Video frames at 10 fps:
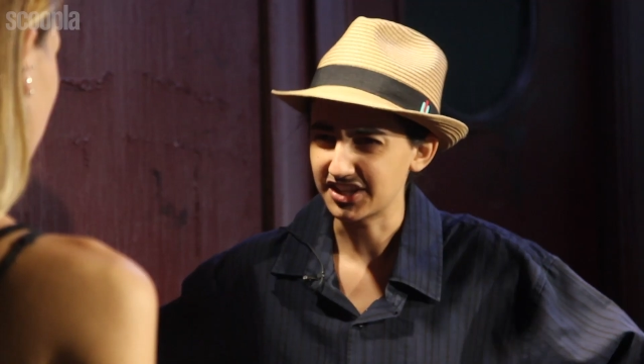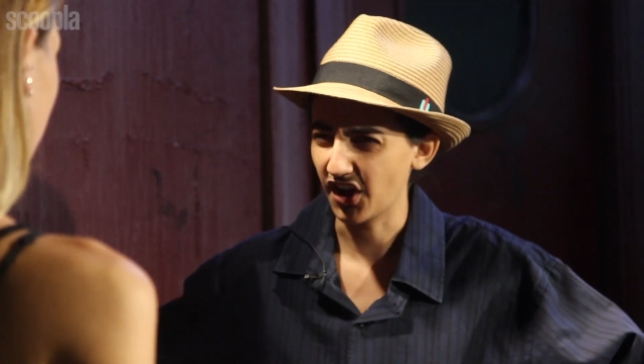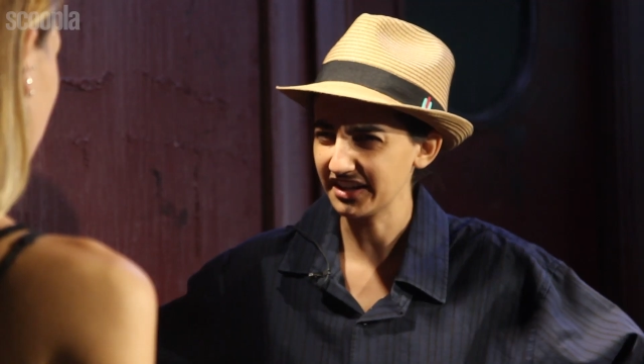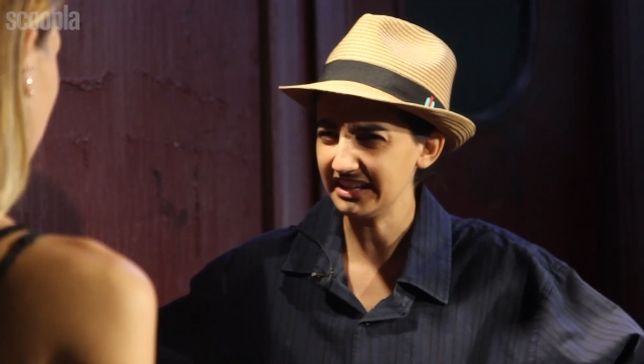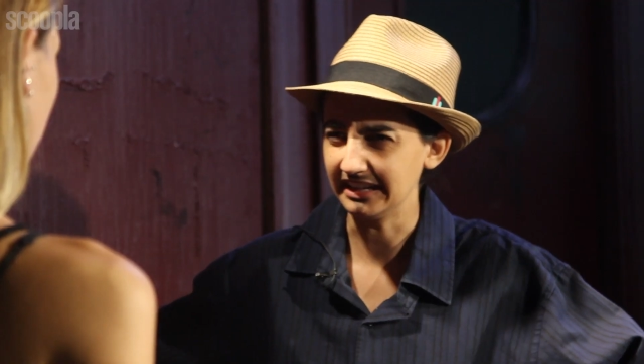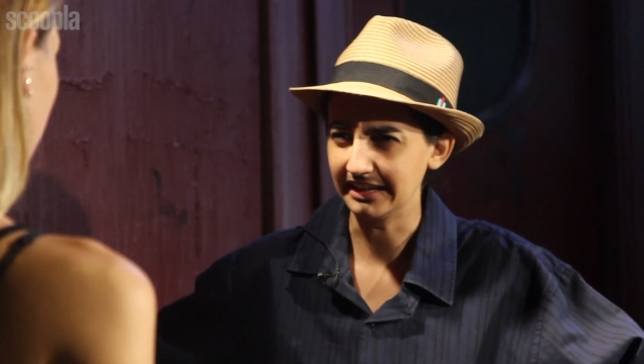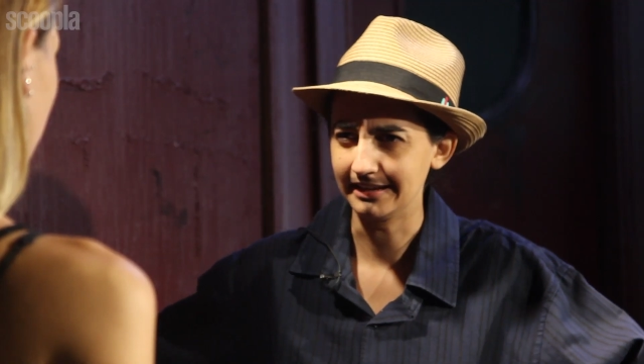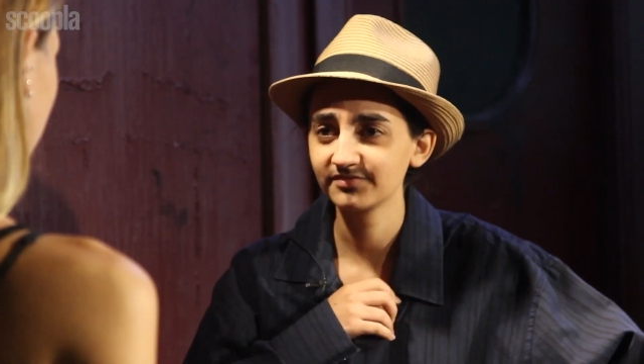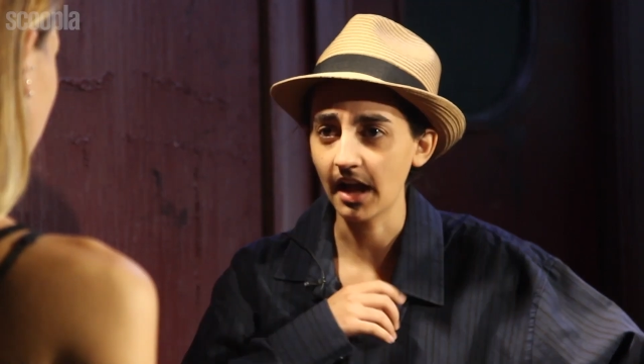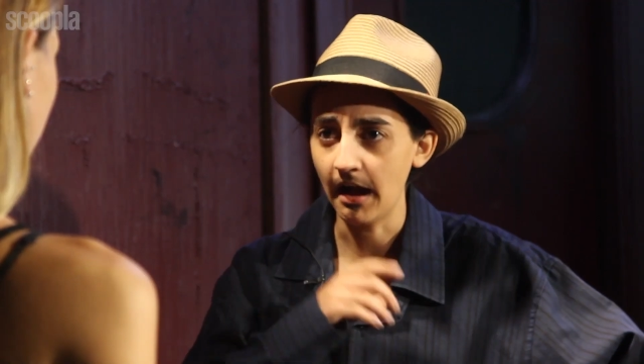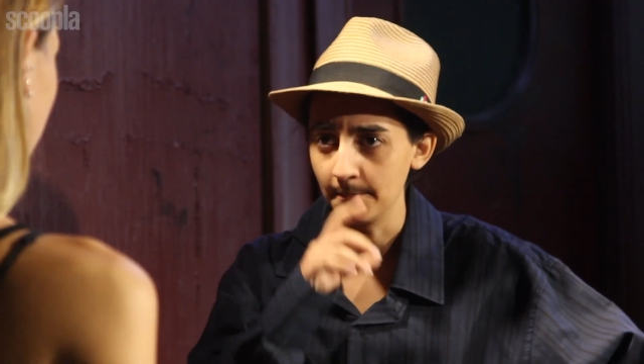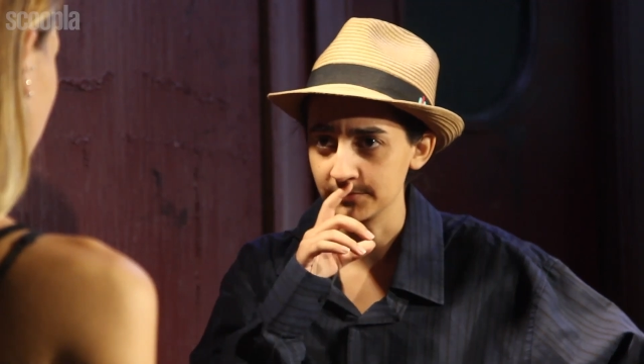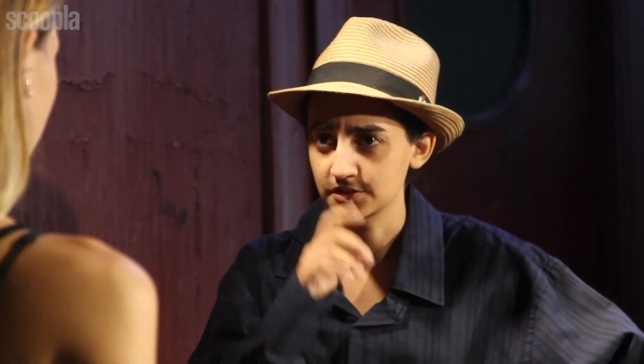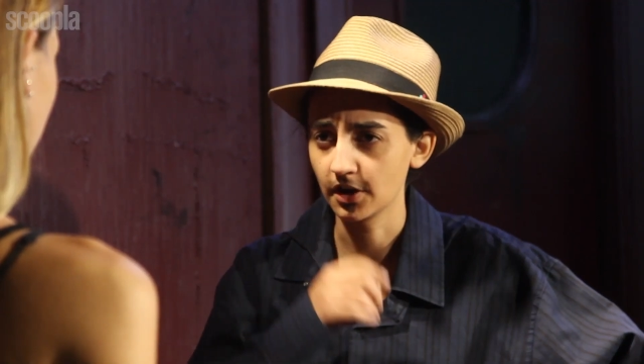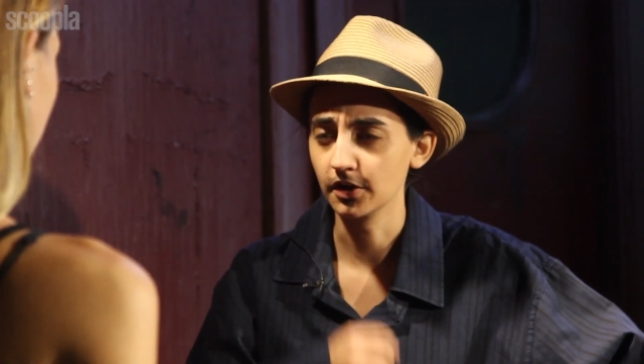It's hot in here.
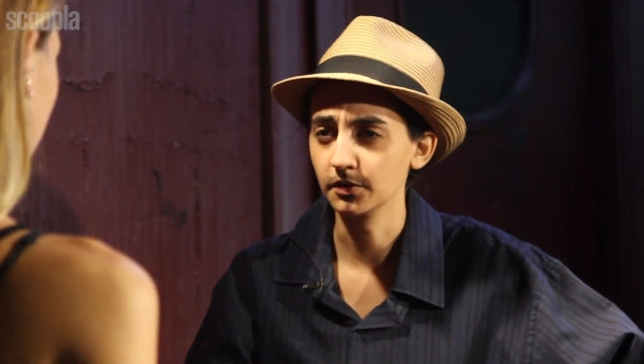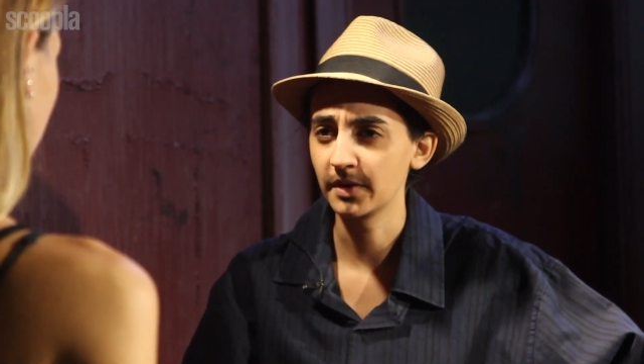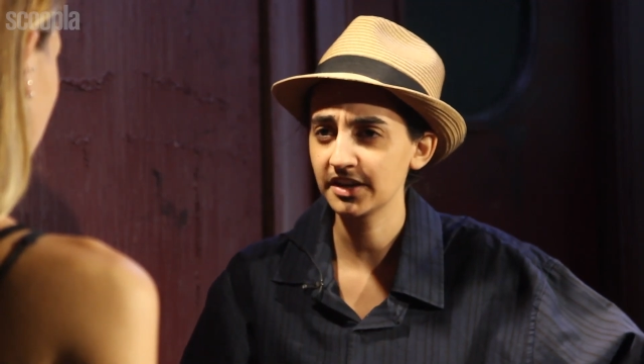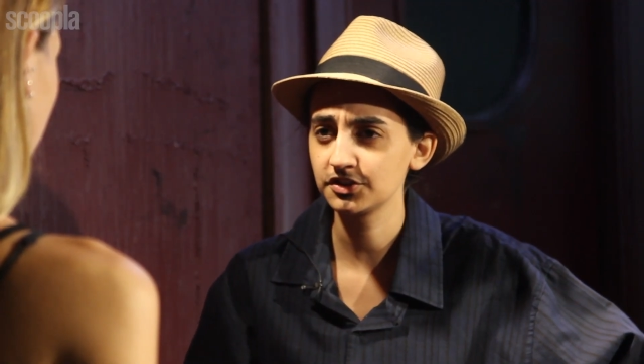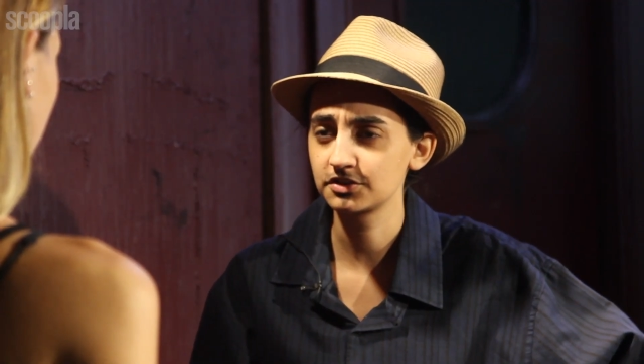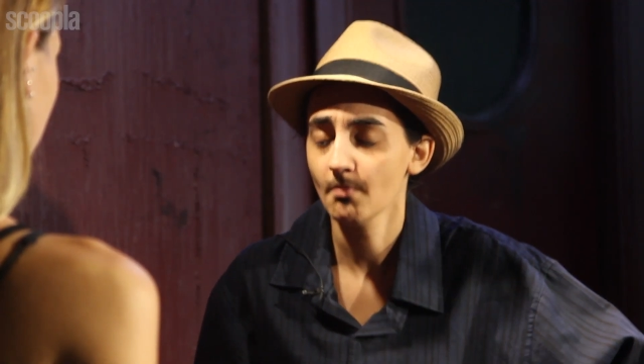Um, so where did,